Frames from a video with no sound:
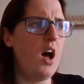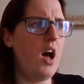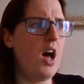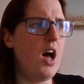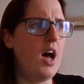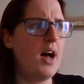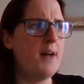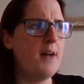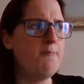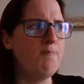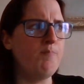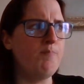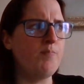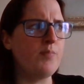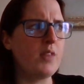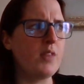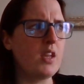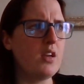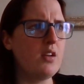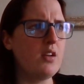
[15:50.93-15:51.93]

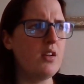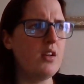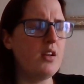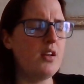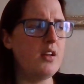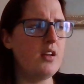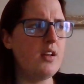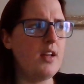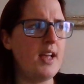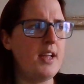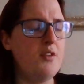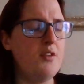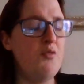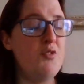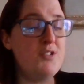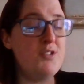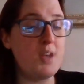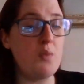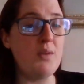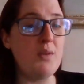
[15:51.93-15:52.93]
And it
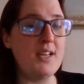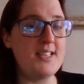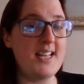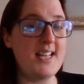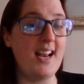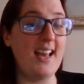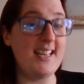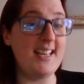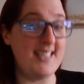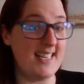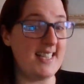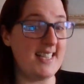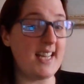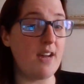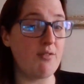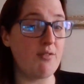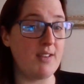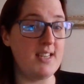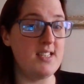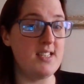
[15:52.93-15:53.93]
was only until I did
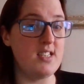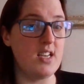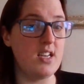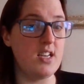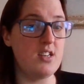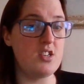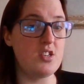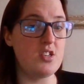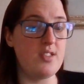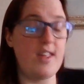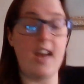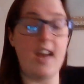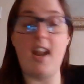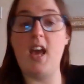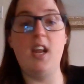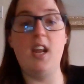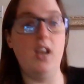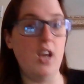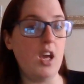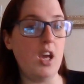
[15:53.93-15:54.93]
that research that
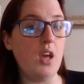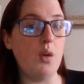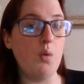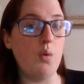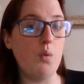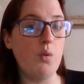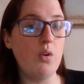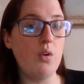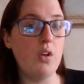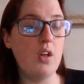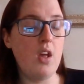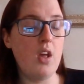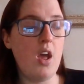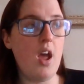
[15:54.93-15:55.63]
I knew.